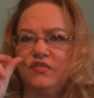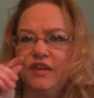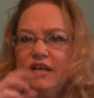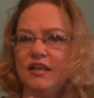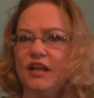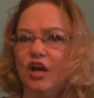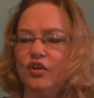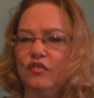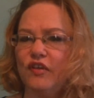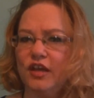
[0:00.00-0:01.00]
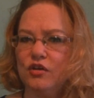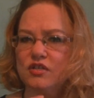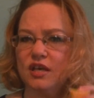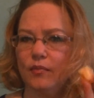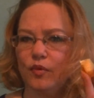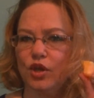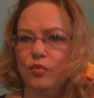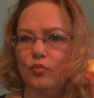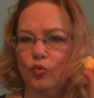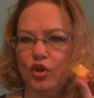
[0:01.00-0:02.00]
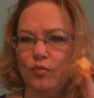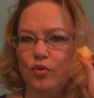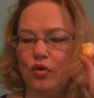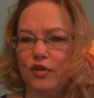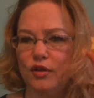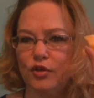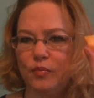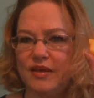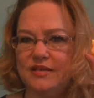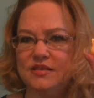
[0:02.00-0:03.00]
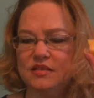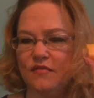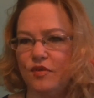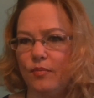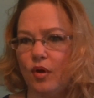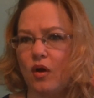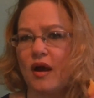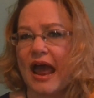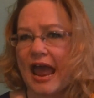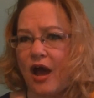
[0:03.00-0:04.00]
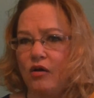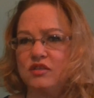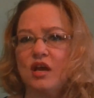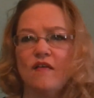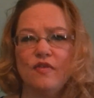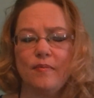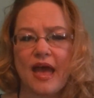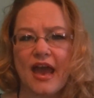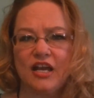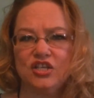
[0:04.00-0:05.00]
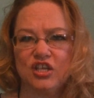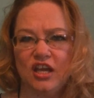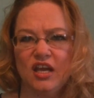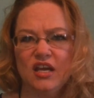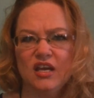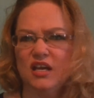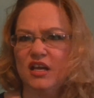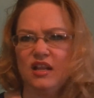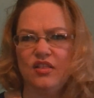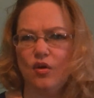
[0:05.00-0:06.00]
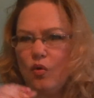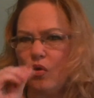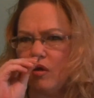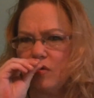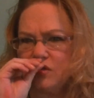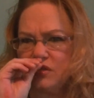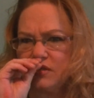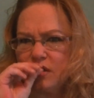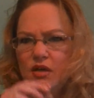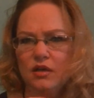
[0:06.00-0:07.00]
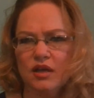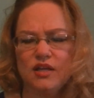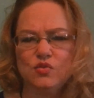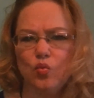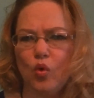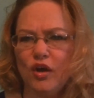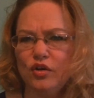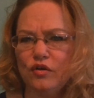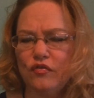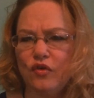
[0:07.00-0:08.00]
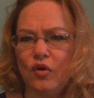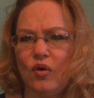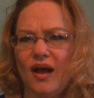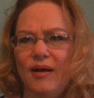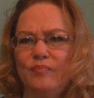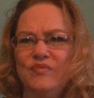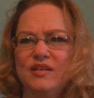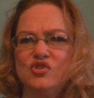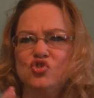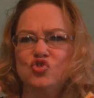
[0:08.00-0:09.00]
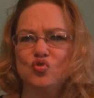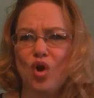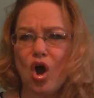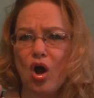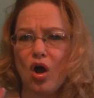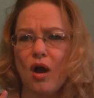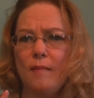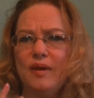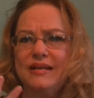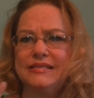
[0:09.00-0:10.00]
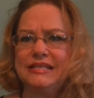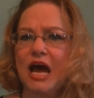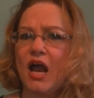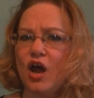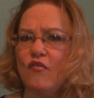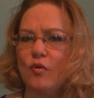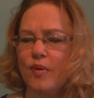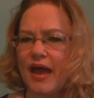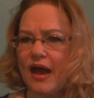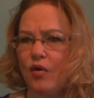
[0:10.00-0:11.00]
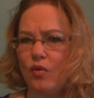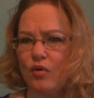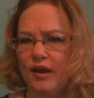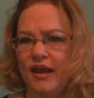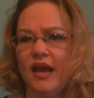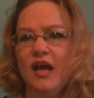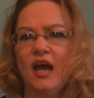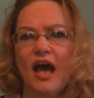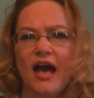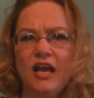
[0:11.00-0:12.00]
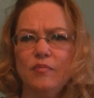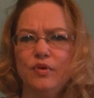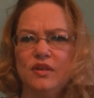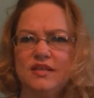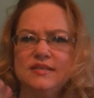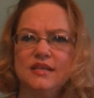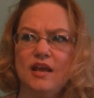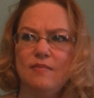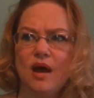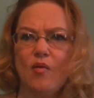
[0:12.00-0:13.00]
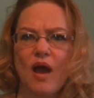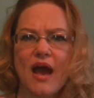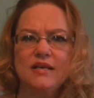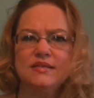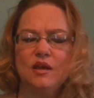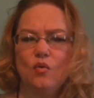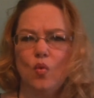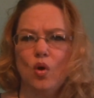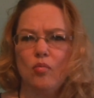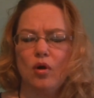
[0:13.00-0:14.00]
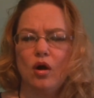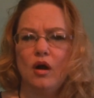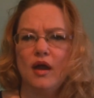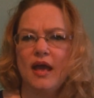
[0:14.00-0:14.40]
feel it on your fingertip when you pull the little pieces of the bar out of the packaging. The oil is just, it's wonderful. It's strong, but it's not overpowering. I can put this in my waxing warmer,